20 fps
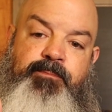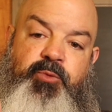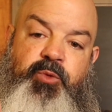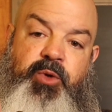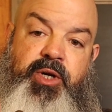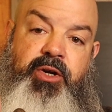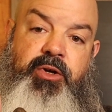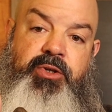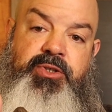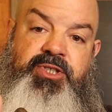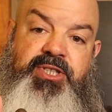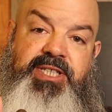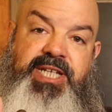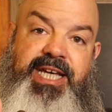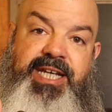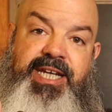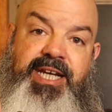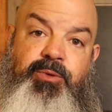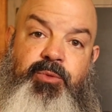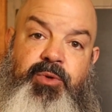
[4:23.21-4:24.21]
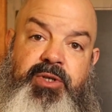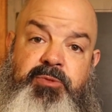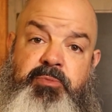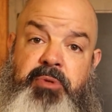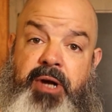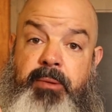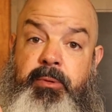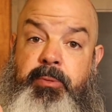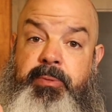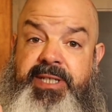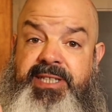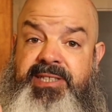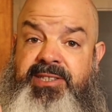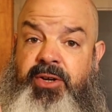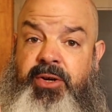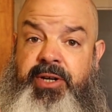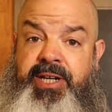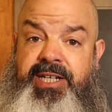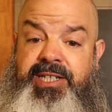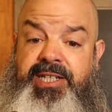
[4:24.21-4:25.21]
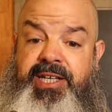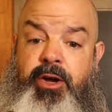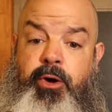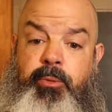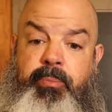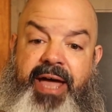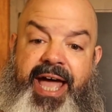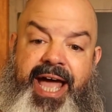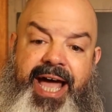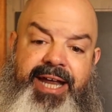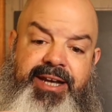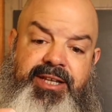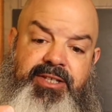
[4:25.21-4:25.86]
regurgitated, was probably starting to go bad,